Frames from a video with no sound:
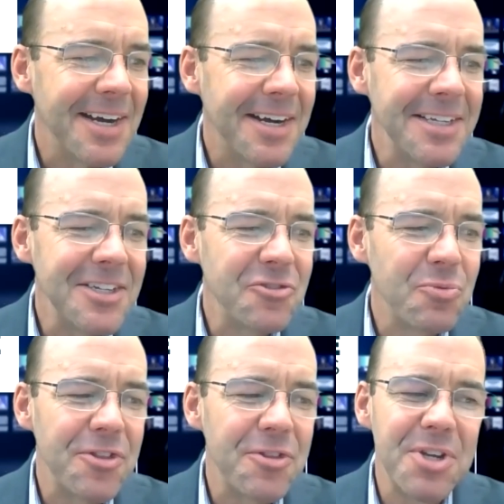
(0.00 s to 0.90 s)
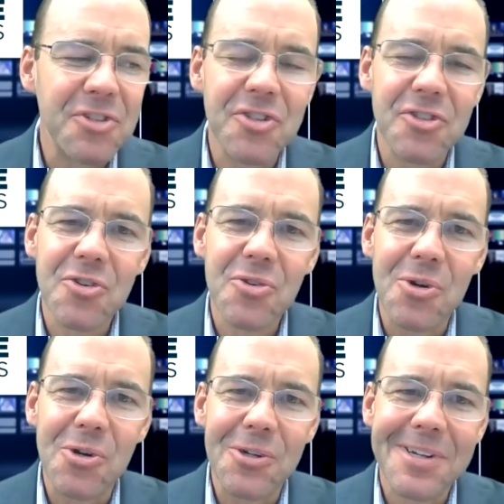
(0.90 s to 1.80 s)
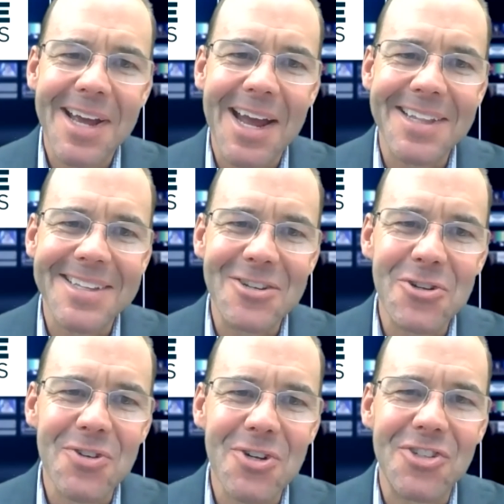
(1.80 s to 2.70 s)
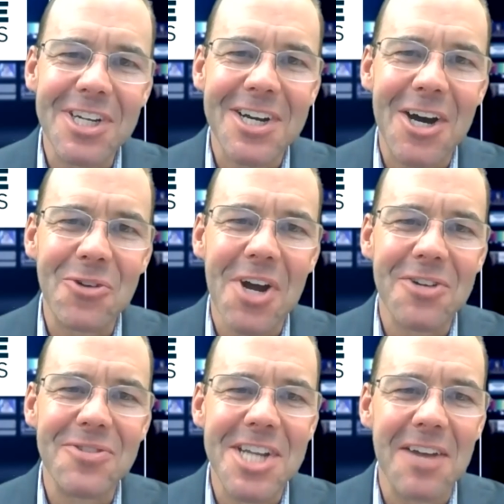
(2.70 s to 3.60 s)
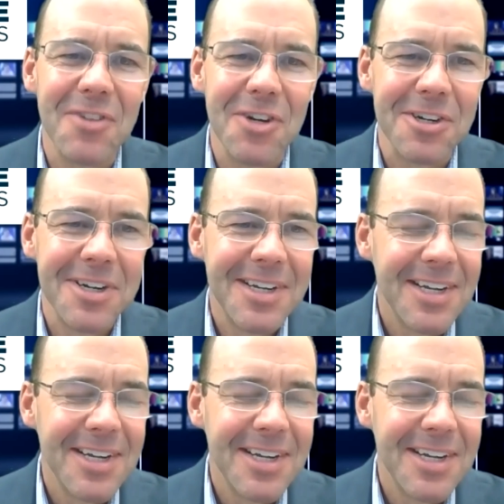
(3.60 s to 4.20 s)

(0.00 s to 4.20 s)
He's with the business school at University of Colorado, Denver.